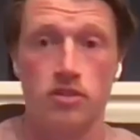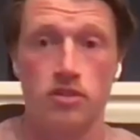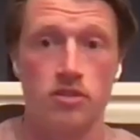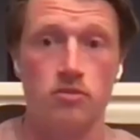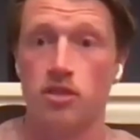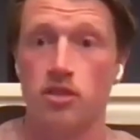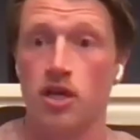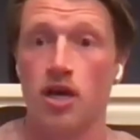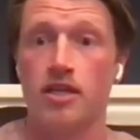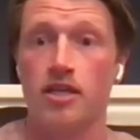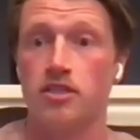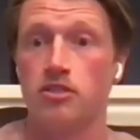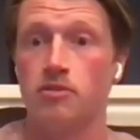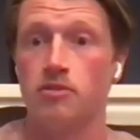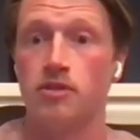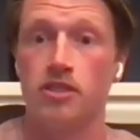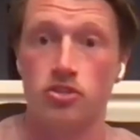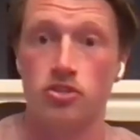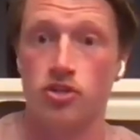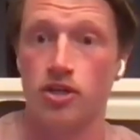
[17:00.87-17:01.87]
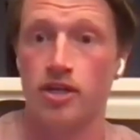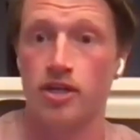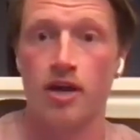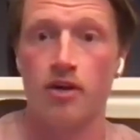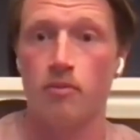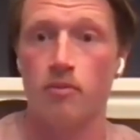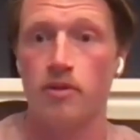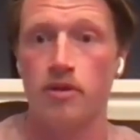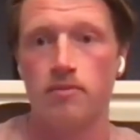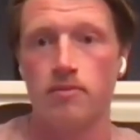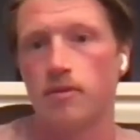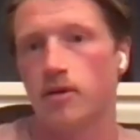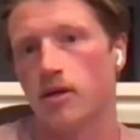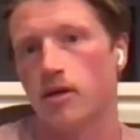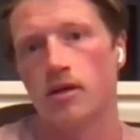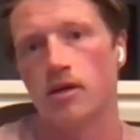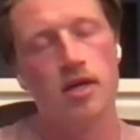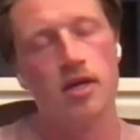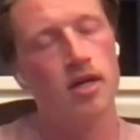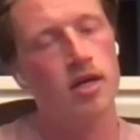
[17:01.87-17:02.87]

obviously were kind to me and trying to help me, but